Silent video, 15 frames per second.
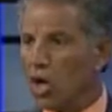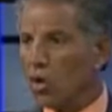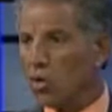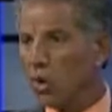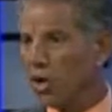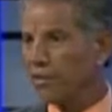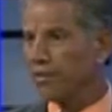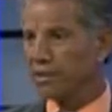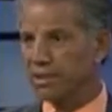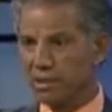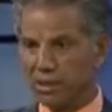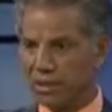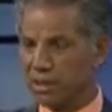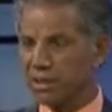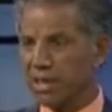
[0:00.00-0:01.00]

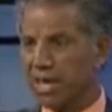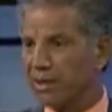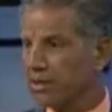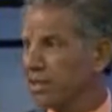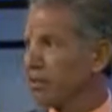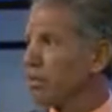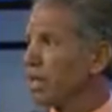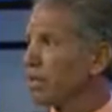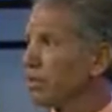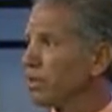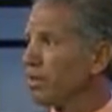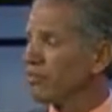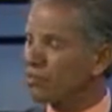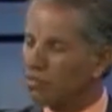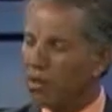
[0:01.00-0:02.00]
worthlessness. As Tara said, am I good
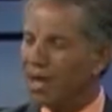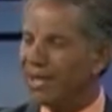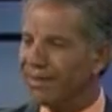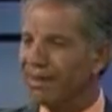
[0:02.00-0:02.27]
enough? Write